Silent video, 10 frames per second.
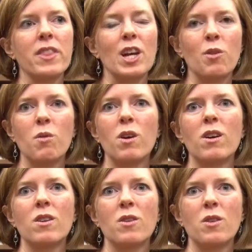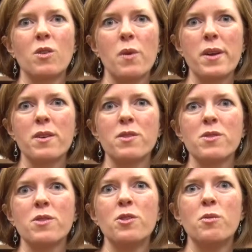there were
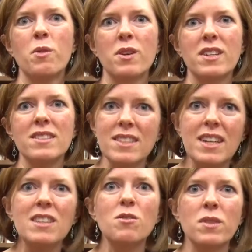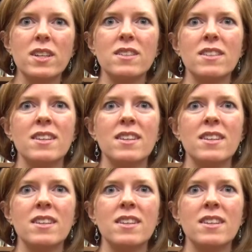Quakers who were continuing